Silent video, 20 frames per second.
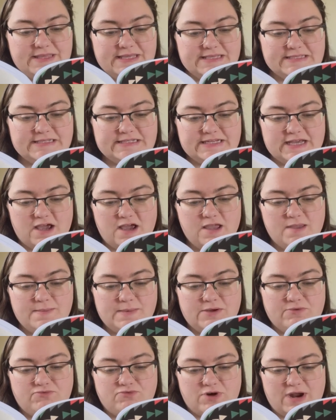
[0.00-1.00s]
is a
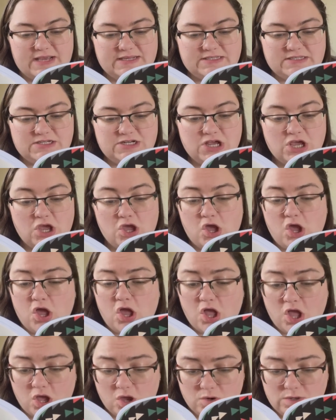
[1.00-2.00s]
time of rest,
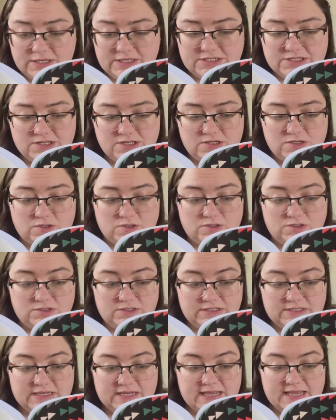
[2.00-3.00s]
holy to the
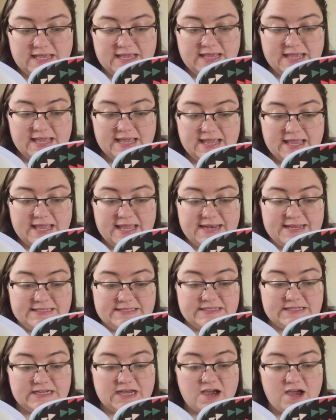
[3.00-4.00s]
Lord. It
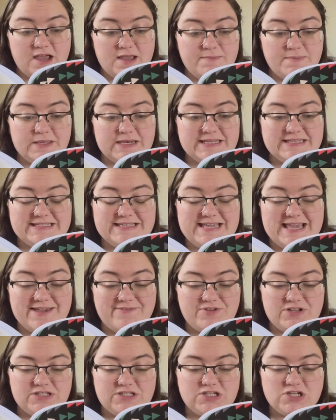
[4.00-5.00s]
is time that is
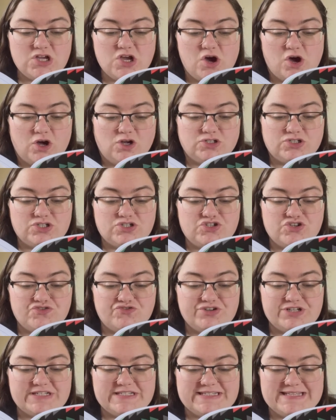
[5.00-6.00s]
given to God to
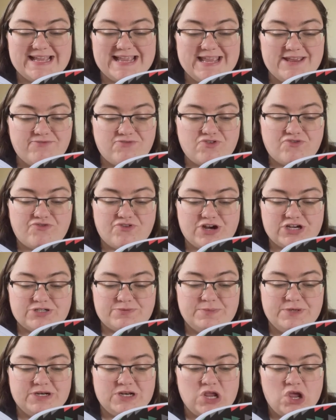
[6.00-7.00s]
receive
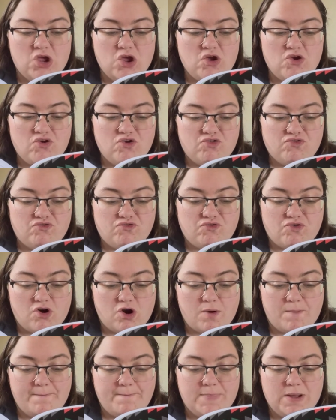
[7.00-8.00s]
refreshment
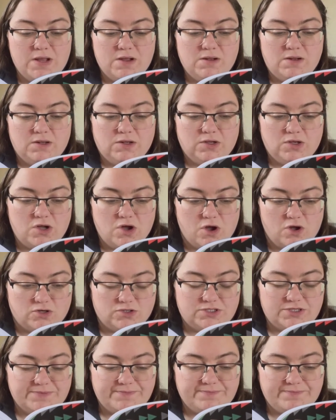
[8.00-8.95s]
from God.